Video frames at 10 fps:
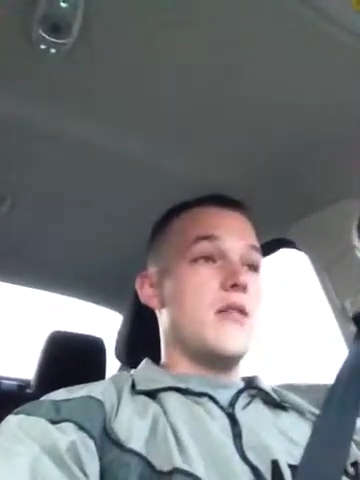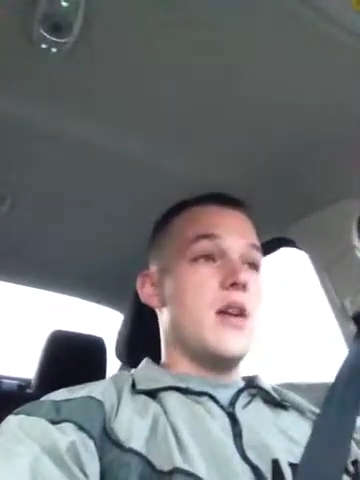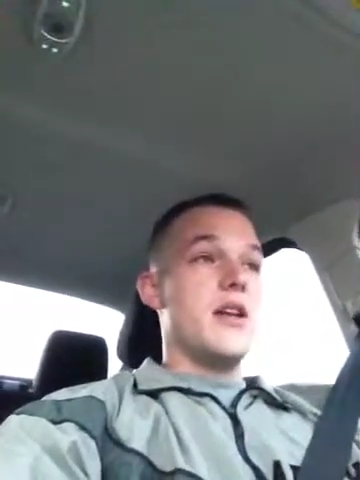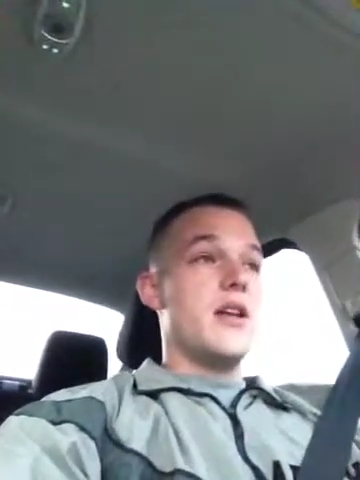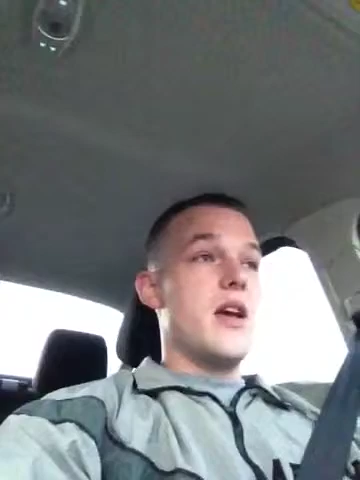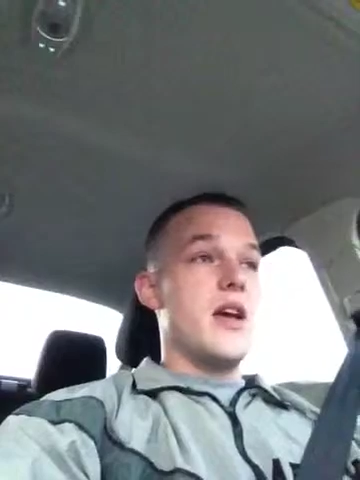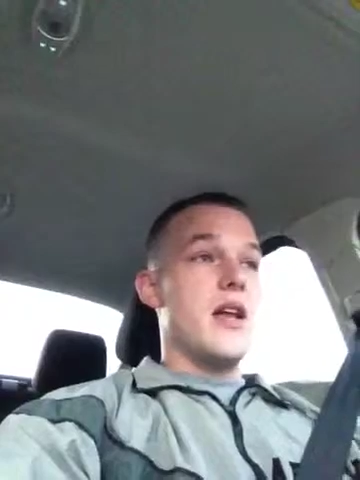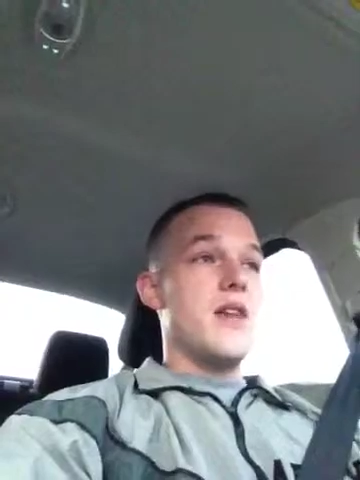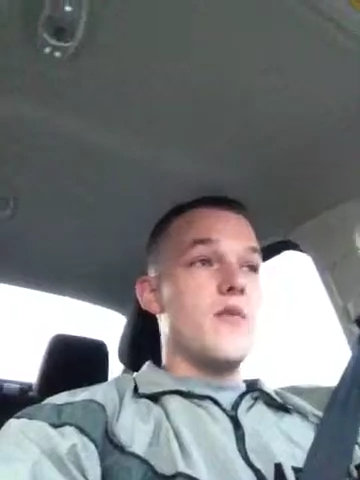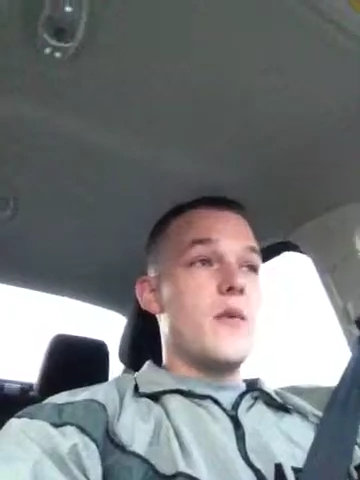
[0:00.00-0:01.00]

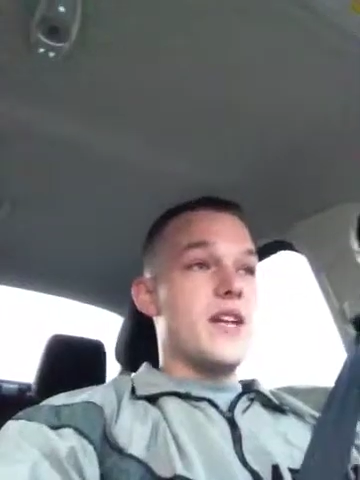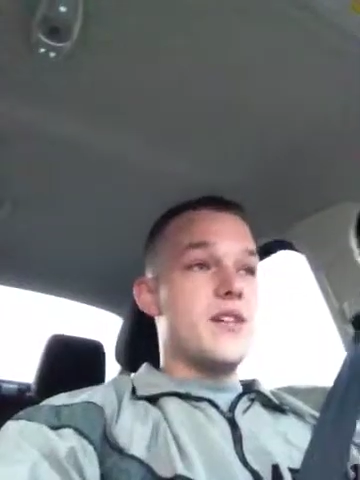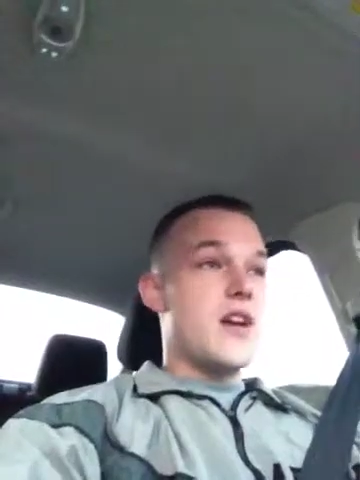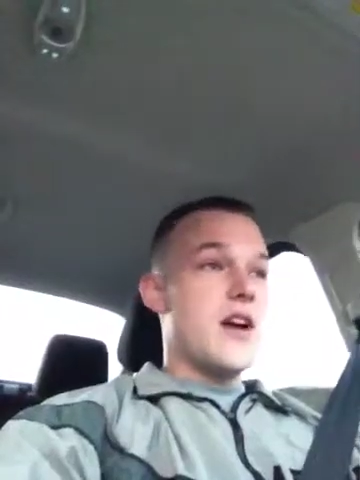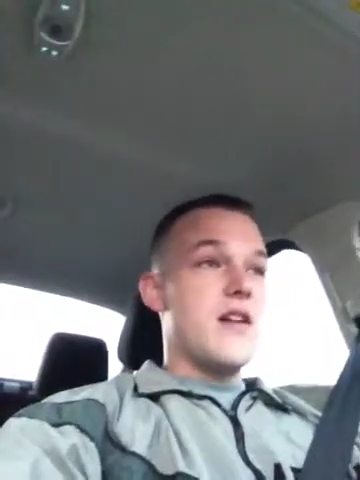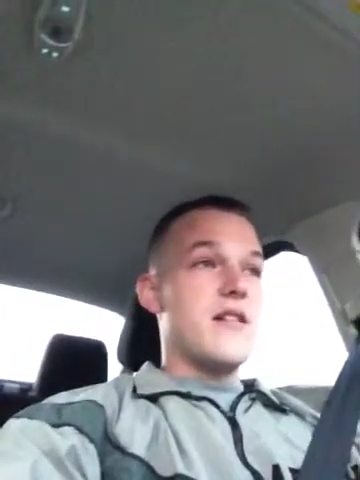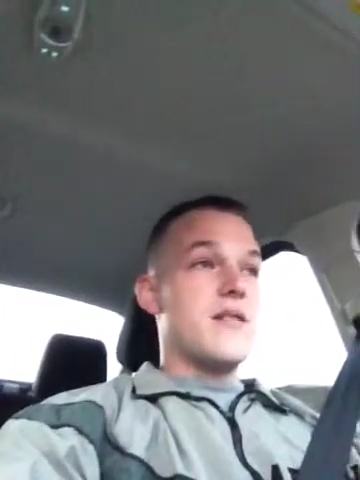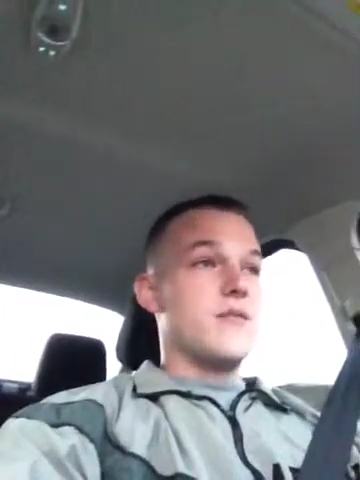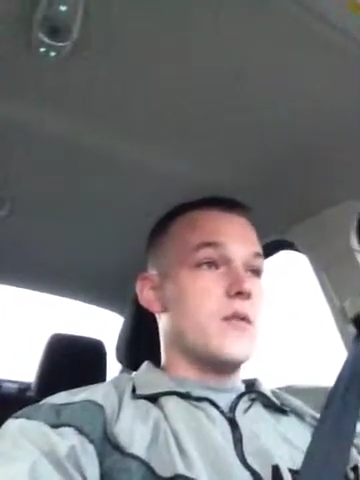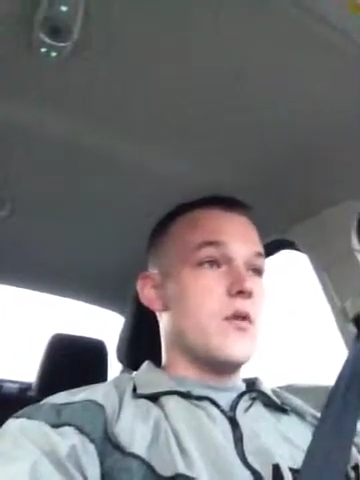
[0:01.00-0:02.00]
And everybody shared,
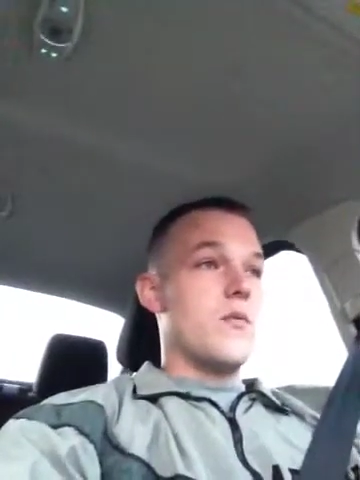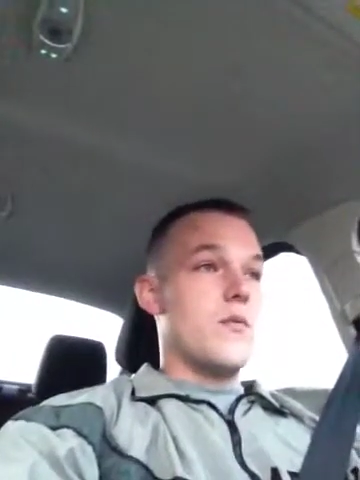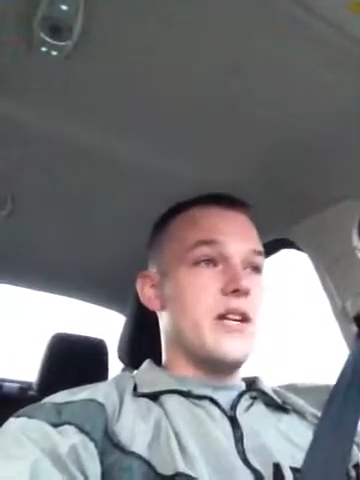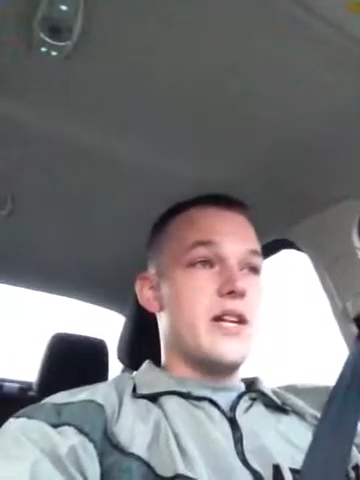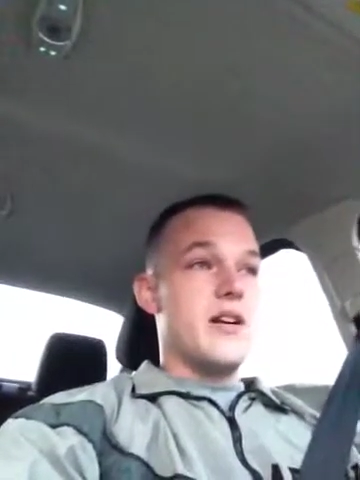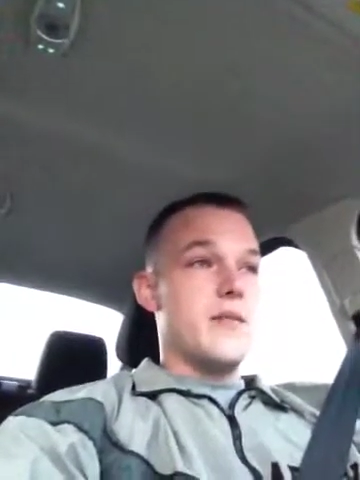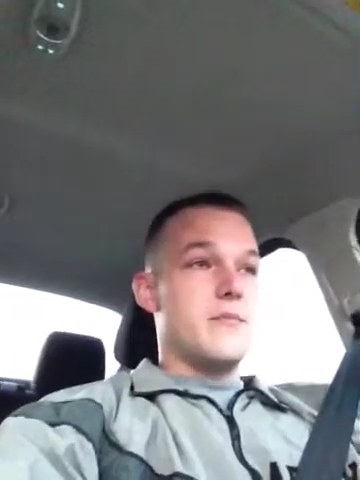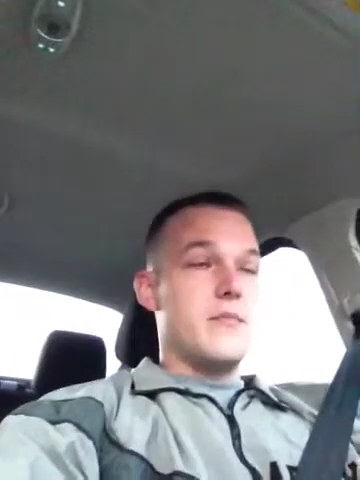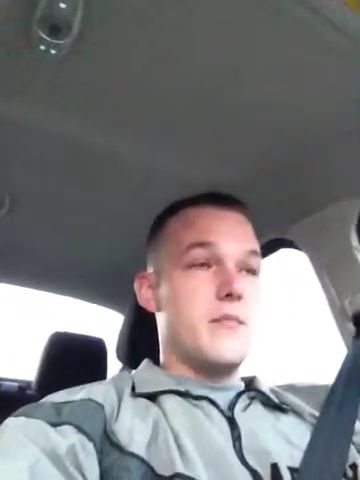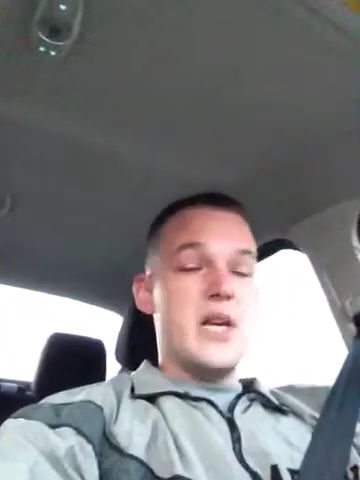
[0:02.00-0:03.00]
and we did a
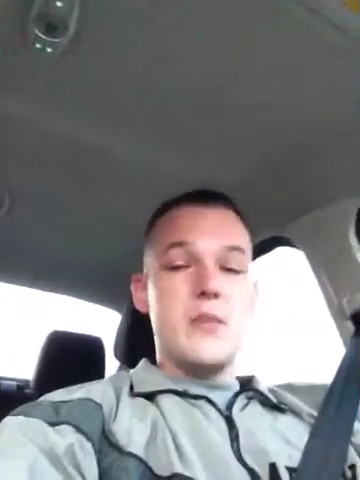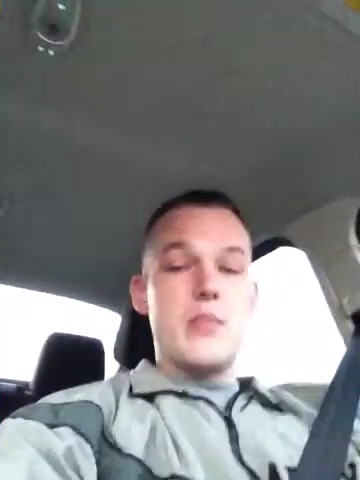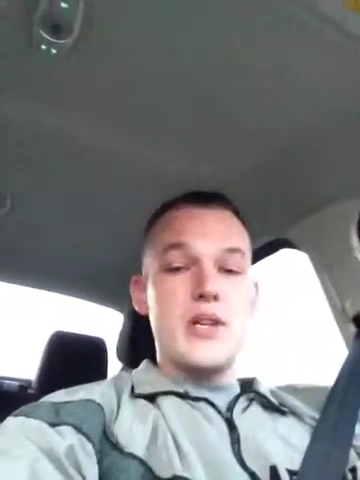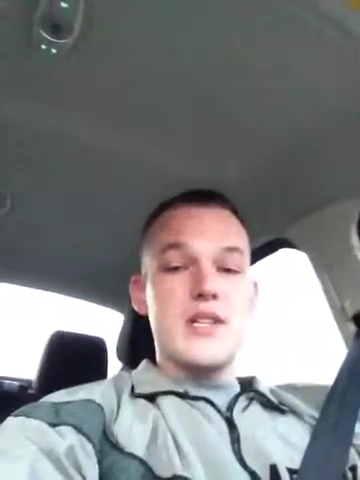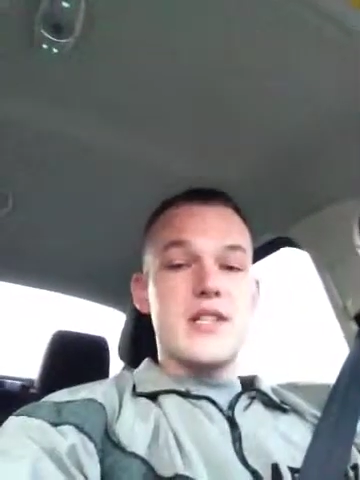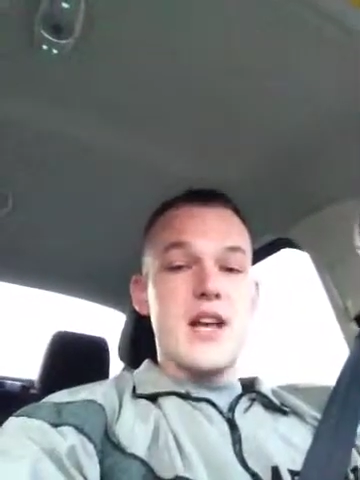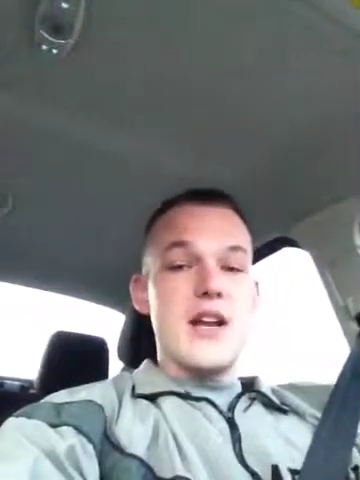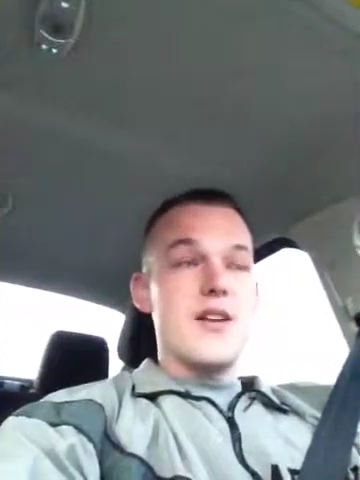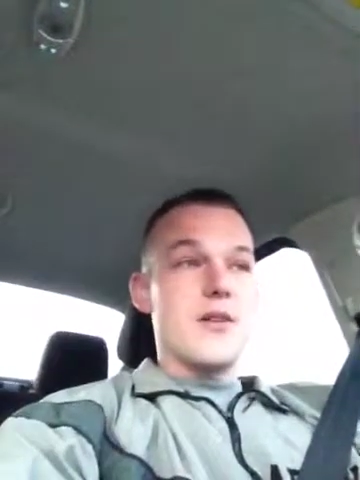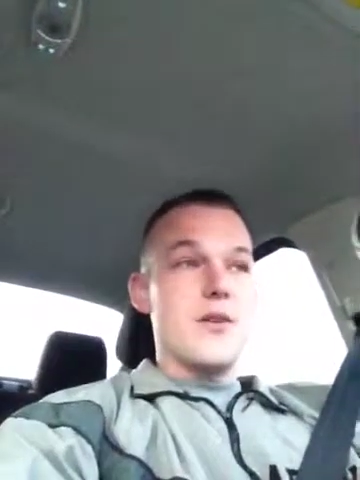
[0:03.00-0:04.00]
big book
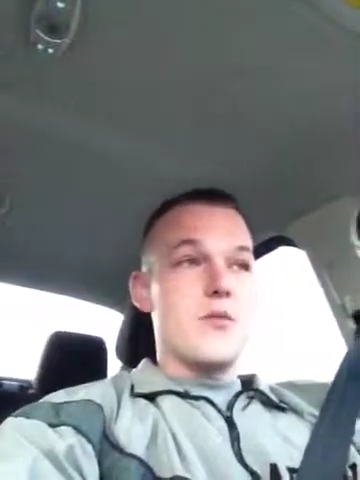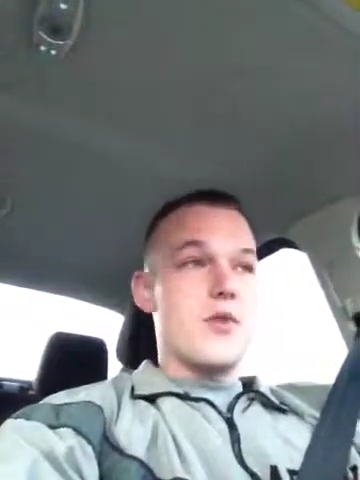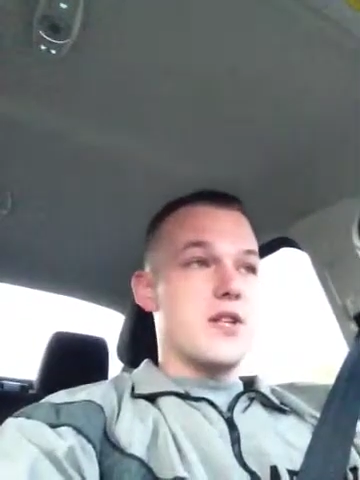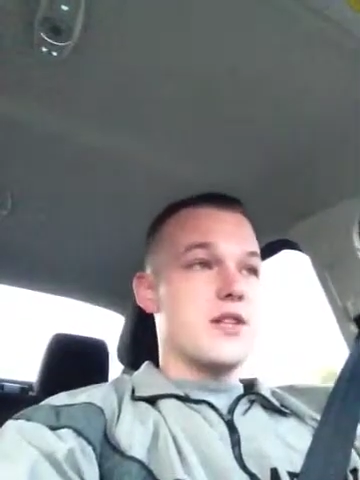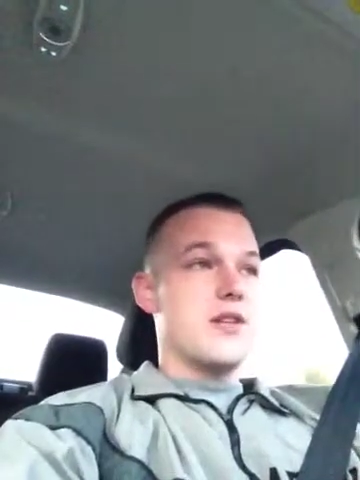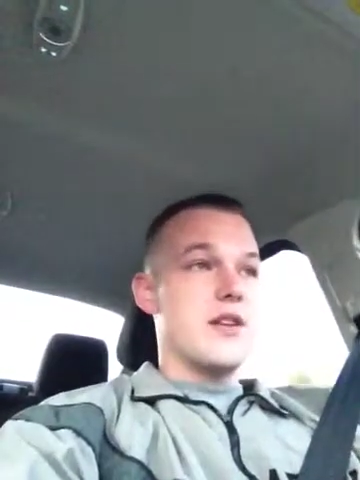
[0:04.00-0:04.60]
study group, which,